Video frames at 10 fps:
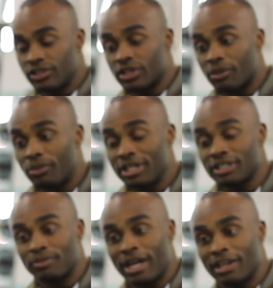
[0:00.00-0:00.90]
He's gonna
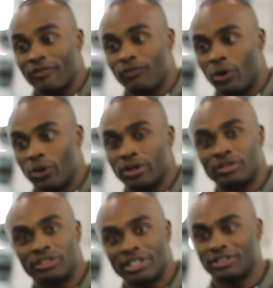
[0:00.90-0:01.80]
bend his body
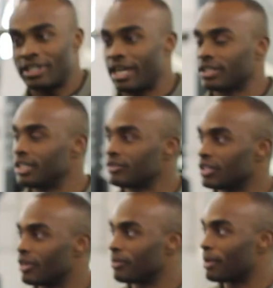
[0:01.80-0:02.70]
forward just slightly
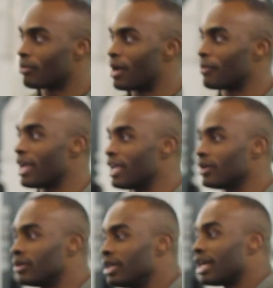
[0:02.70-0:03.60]
to give him that proper
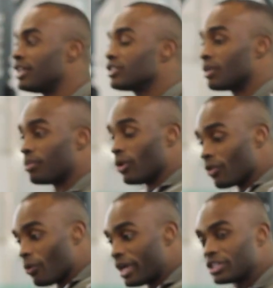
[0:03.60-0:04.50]
angle, and he's gonna
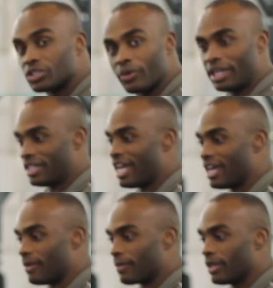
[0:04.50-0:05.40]
pull the weight straight
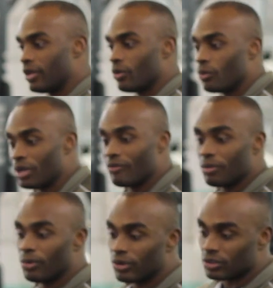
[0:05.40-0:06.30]
down.
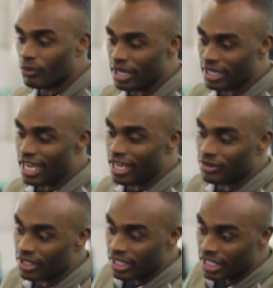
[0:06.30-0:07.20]
Whenever he pulls the weight
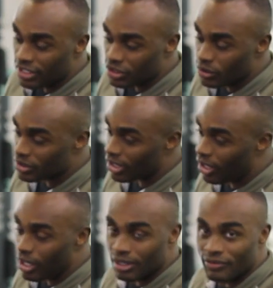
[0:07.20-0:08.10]
down, he's using
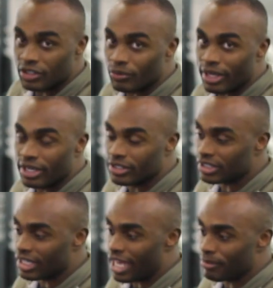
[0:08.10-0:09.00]
all of this right here,
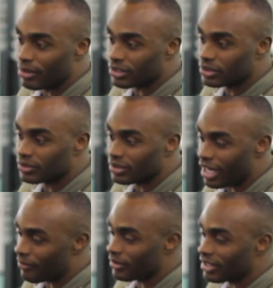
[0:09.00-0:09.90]
his lat muscles,
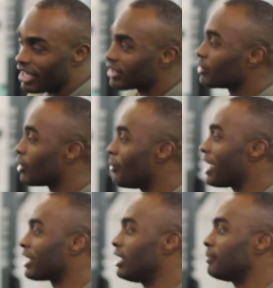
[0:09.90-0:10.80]
everything. So go
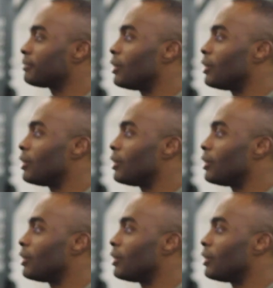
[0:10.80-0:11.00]
back up,